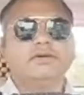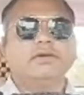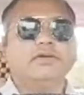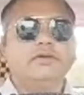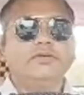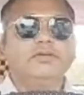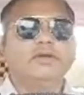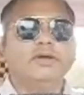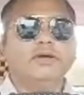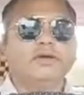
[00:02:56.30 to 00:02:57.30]
do
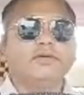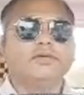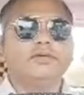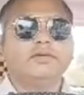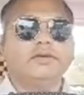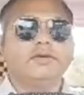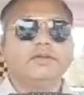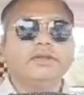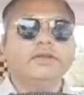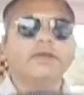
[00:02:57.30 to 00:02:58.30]
the,
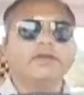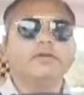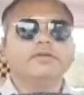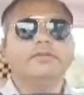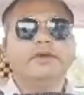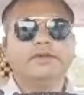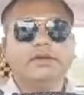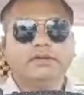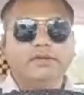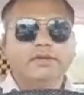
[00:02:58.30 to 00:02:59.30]
they can also
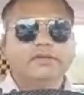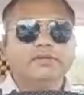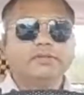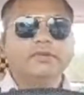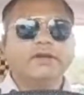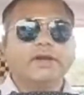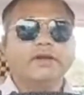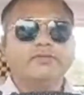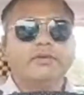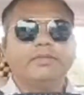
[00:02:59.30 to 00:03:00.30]
make the similar
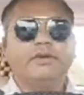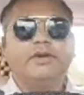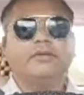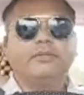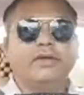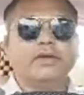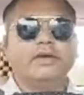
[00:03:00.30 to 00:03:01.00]
kind of weapon and may